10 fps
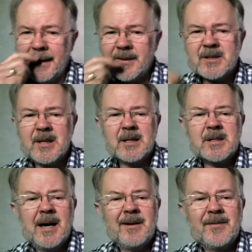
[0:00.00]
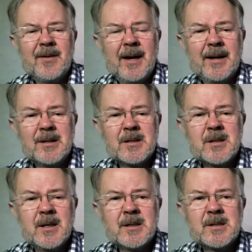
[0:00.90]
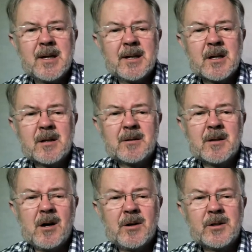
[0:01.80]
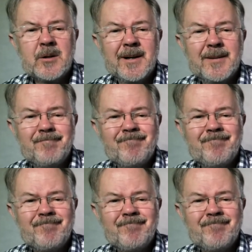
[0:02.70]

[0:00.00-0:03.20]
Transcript: Cenotaph and it said can't do it.